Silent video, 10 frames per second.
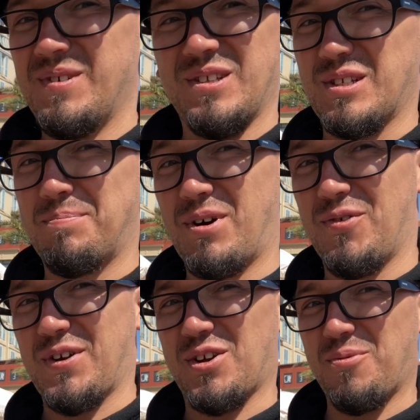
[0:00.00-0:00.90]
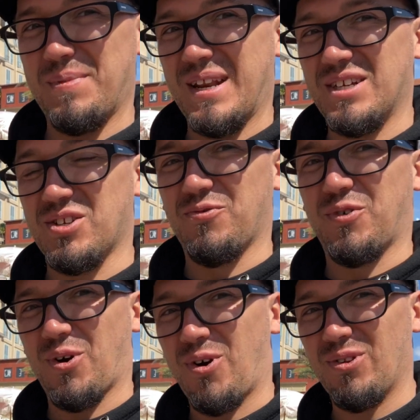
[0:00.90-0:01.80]
It's a perfect combination
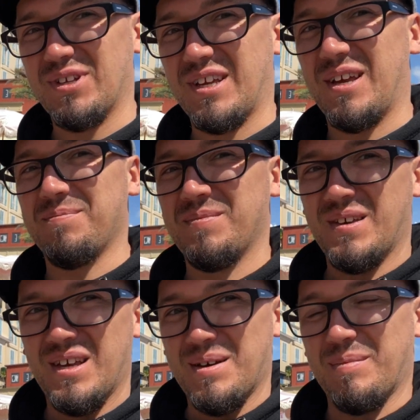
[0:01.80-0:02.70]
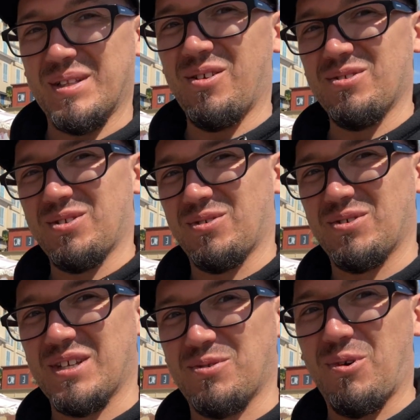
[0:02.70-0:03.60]
for a holiday, but also to
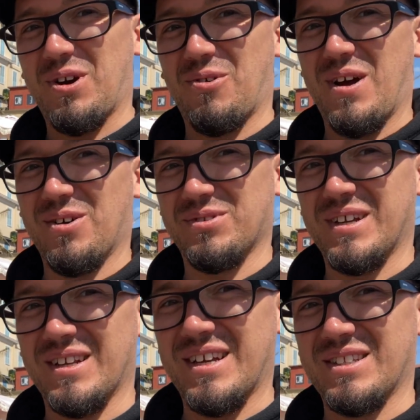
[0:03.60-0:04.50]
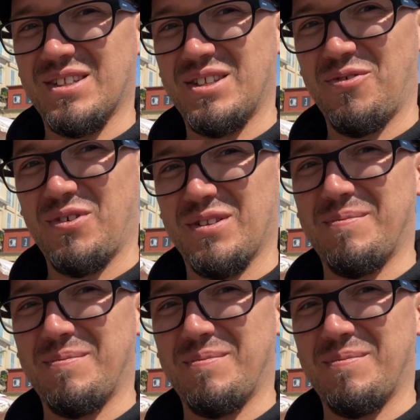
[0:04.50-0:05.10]
just walk around and get a different